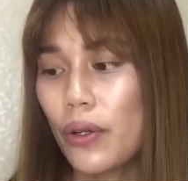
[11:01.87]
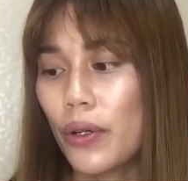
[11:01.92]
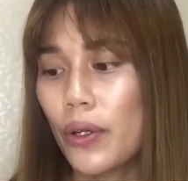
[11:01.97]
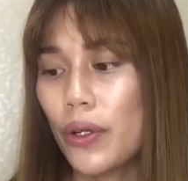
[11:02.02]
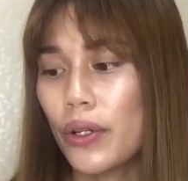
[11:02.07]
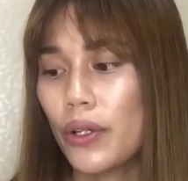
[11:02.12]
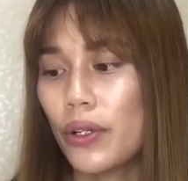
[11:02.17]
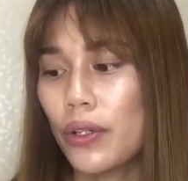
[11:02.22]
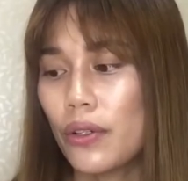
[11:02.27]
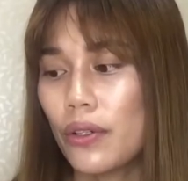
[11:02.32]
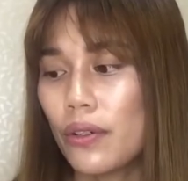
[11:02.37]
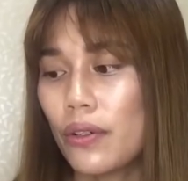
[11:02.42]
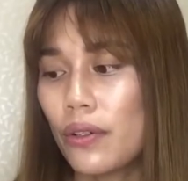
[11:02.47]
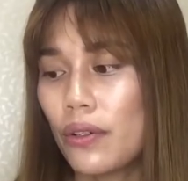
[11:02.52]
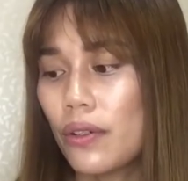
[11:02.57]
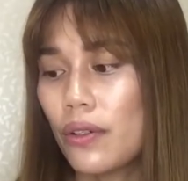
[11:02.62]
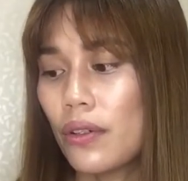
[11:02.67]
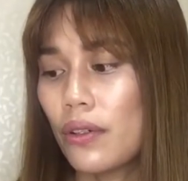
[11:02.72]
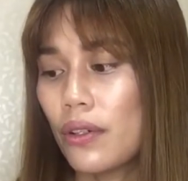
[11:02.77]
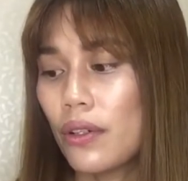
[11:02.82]
or
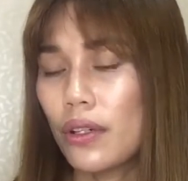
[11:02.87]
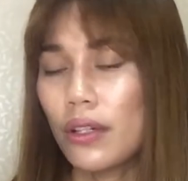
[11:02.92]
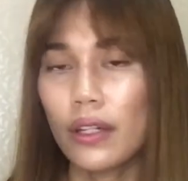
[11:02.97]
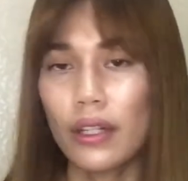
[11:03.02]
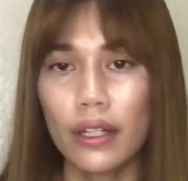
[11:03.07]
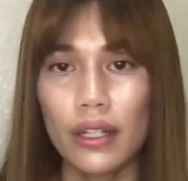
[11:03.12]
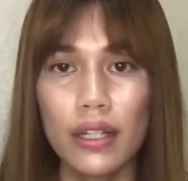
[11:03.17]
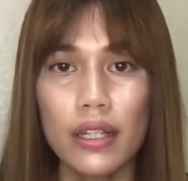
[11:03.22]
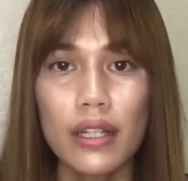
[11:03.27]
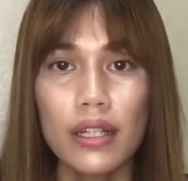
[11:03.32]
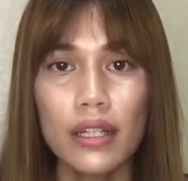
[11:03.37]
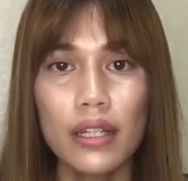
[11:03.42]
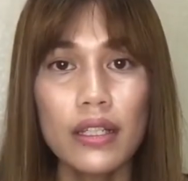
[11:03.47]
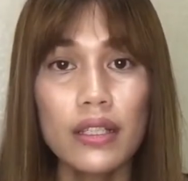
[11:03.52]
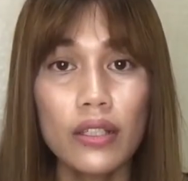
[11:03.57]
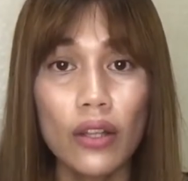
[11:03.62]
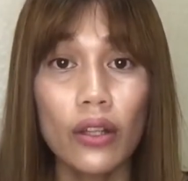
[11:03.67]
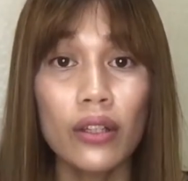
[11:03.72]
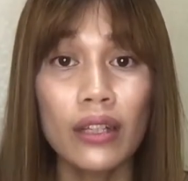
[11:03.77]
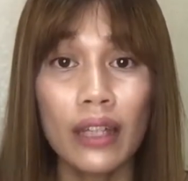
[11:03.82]

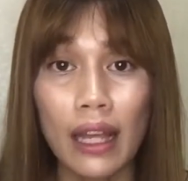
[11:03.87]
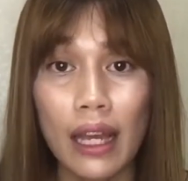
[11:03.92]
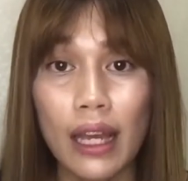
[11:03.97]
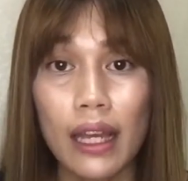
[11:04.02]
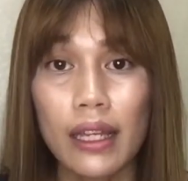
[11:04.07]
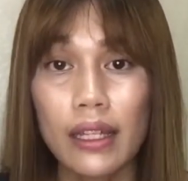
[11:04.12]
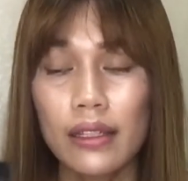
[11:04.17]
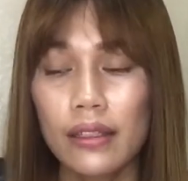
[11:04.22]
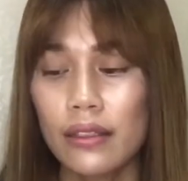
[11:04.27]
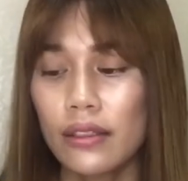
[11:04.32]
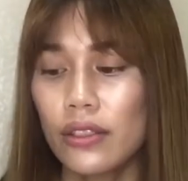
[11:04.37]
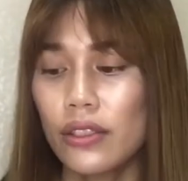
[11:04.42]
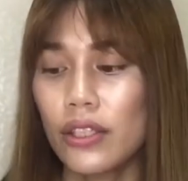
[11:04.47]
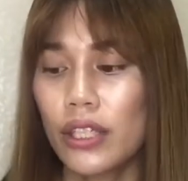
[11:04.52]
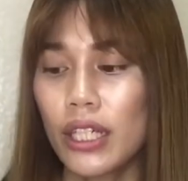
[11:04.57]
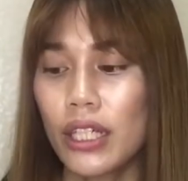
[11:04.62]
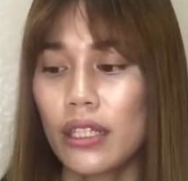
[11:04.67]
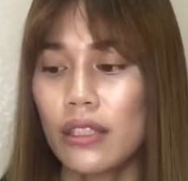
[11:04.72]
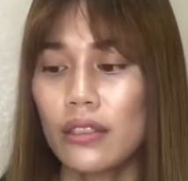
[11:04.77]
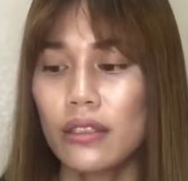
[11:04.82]
it's online. You
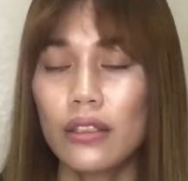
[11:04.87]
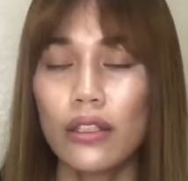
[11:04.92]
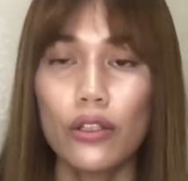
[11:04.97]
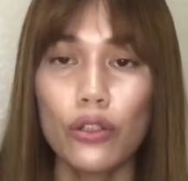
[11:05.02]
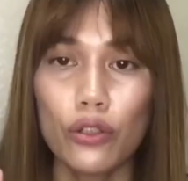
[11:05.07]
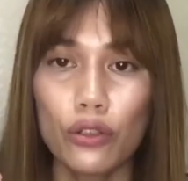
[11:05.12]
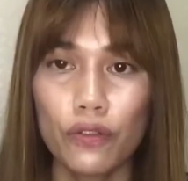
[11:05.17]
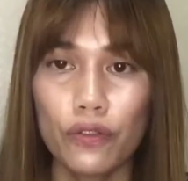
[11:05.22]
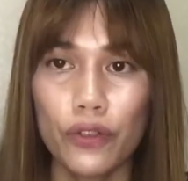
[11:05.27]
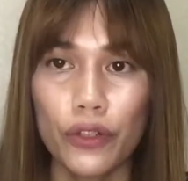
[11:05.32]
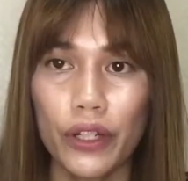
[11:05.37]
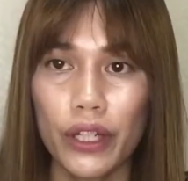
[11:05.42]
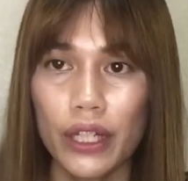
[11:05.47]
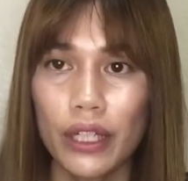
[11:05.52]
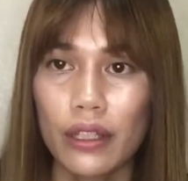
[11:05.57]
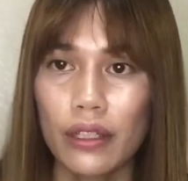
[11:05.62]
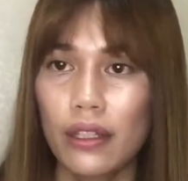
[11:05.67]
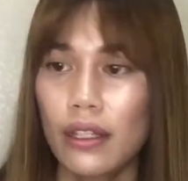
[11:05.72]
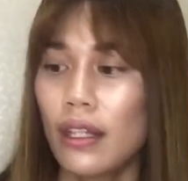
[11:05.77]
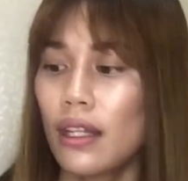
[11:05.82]
can look for it.